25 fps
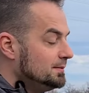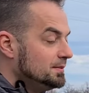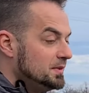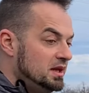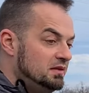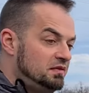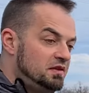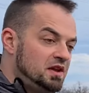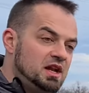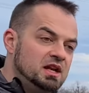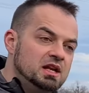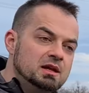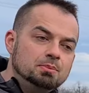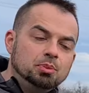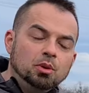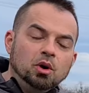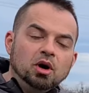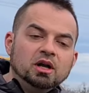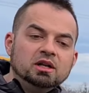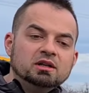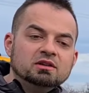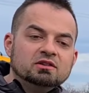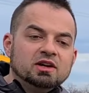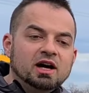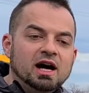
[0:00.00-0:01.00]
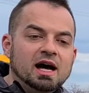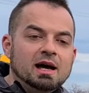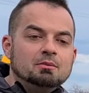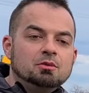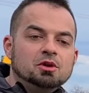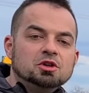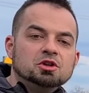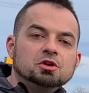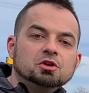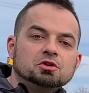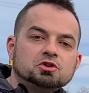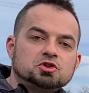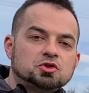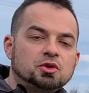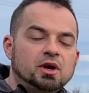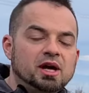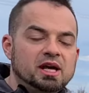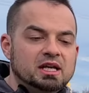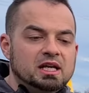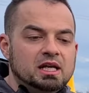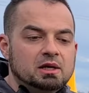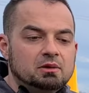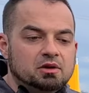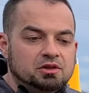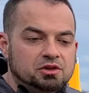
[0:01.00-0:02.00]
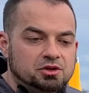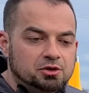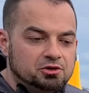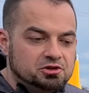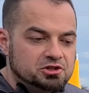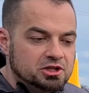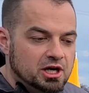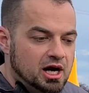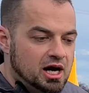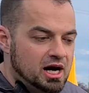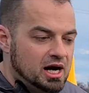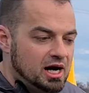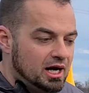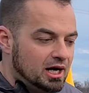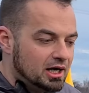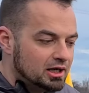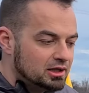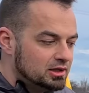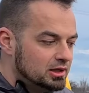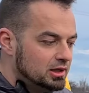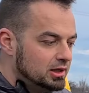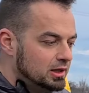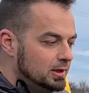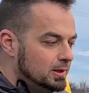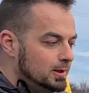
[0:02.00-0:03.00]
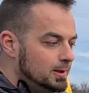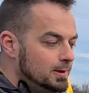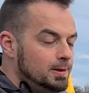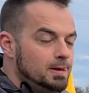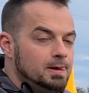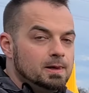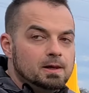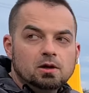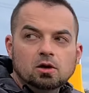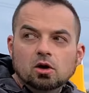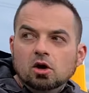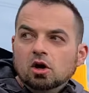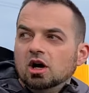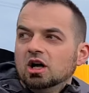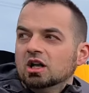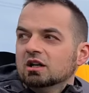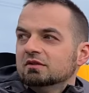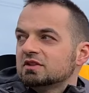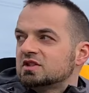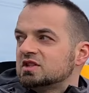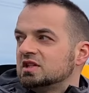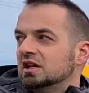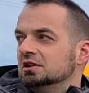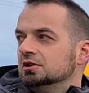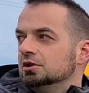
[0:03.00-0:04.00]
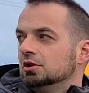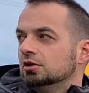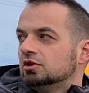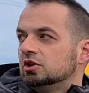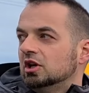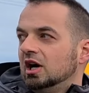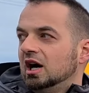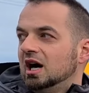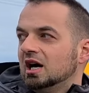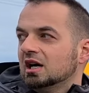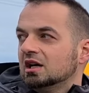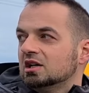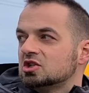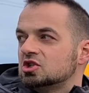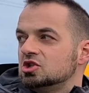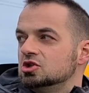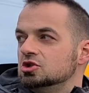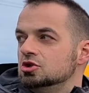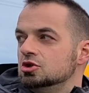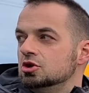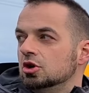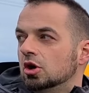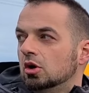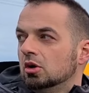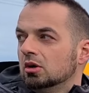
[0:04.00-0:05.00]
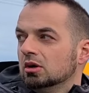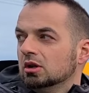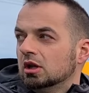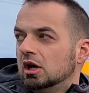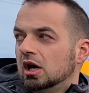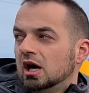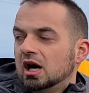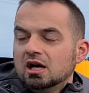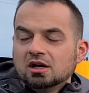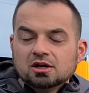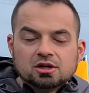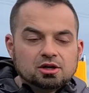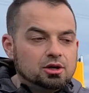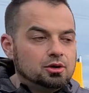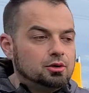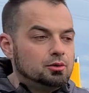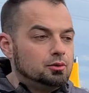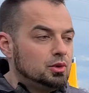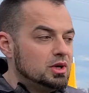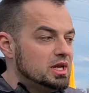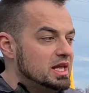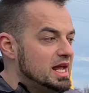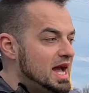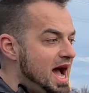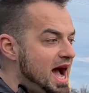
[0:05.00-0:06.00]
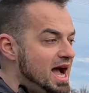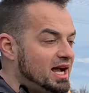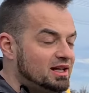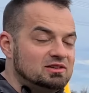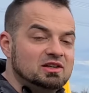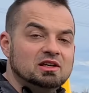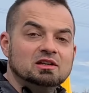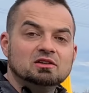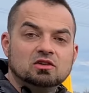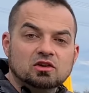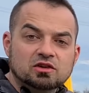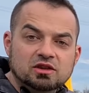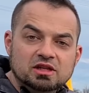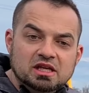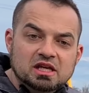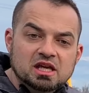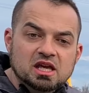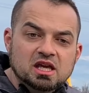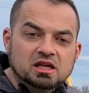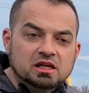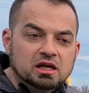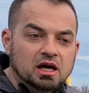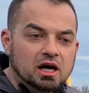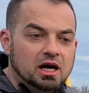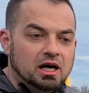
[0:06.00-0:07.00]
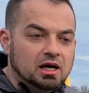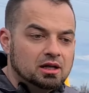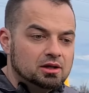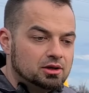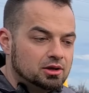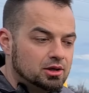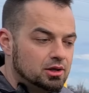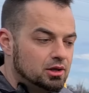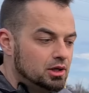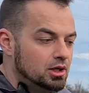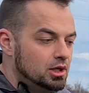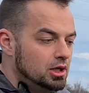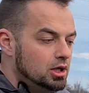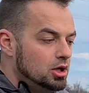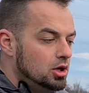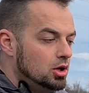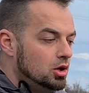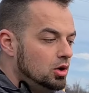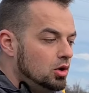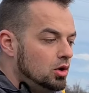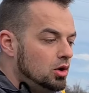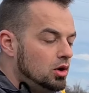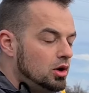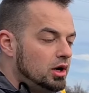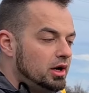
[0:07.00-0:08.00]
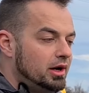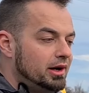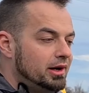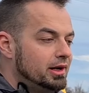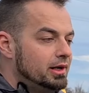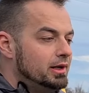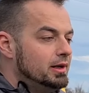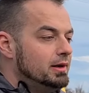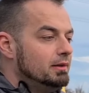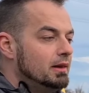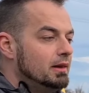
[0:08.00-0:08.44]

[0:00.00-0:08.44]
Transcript: If at any point in time when you're training with your dog, all of a sudden your dog is no longer reacting to the e-collar, or